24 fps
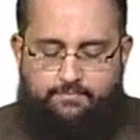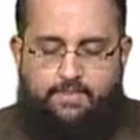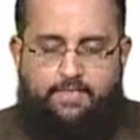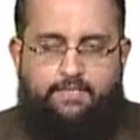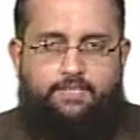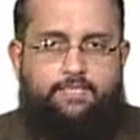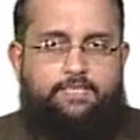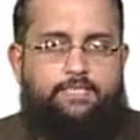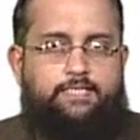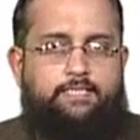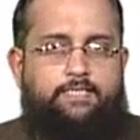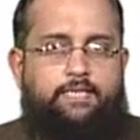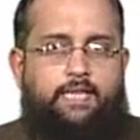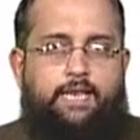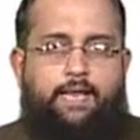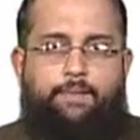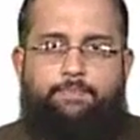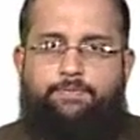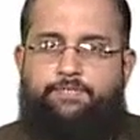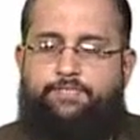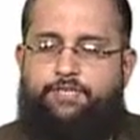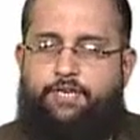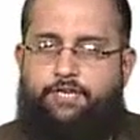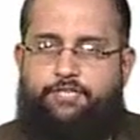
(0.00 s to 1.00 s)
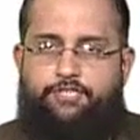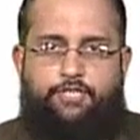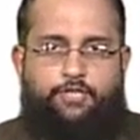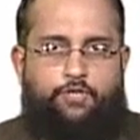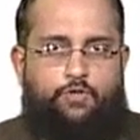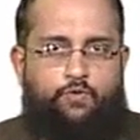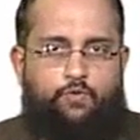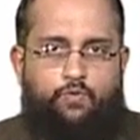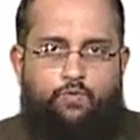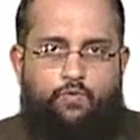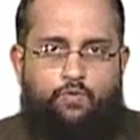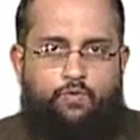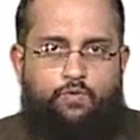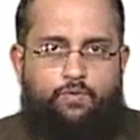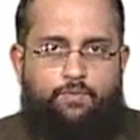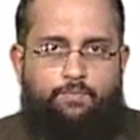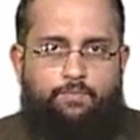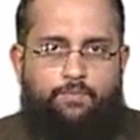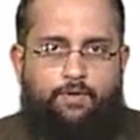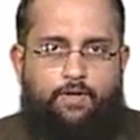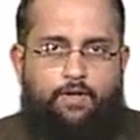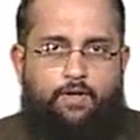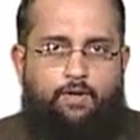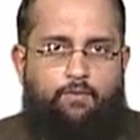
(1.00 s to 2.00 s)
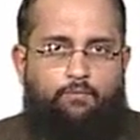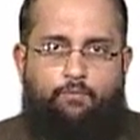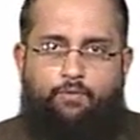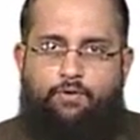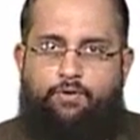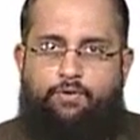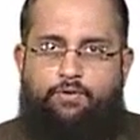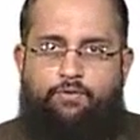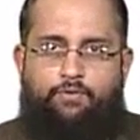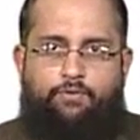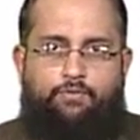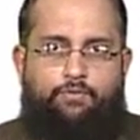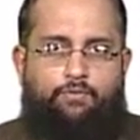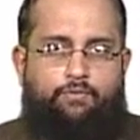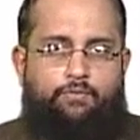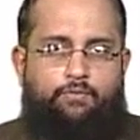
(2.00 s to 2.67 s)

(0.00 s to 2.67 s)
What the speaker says: This is an abstraction tool. We